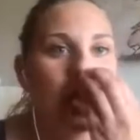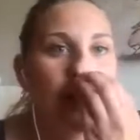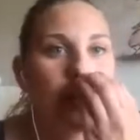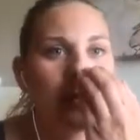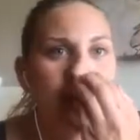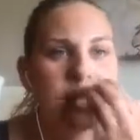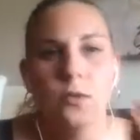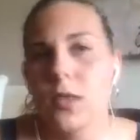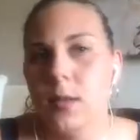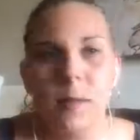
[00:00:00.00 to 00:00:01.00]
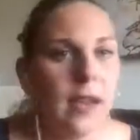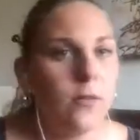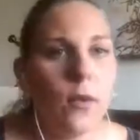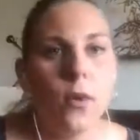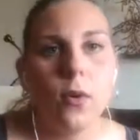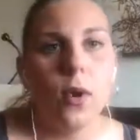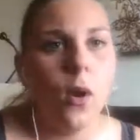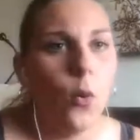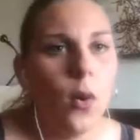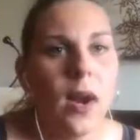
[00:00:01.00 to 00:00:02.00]
they're disrespectful,
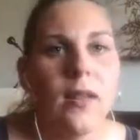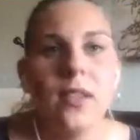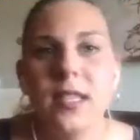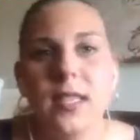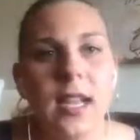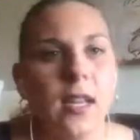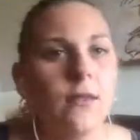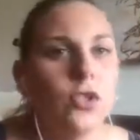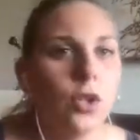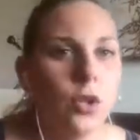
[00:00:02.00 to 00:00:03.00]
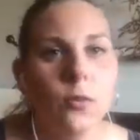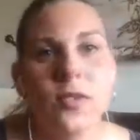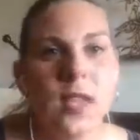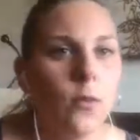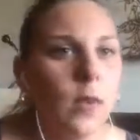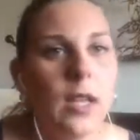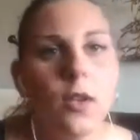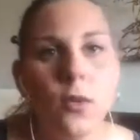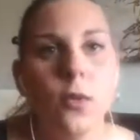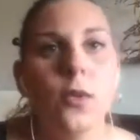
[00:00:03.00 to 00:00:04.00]
or any of these negative terms that we
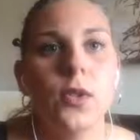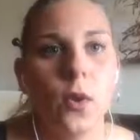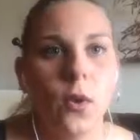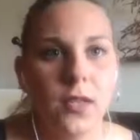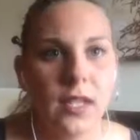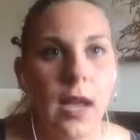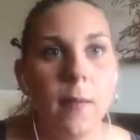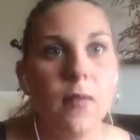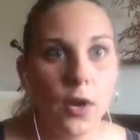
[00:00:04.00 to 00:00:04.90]
use all the time,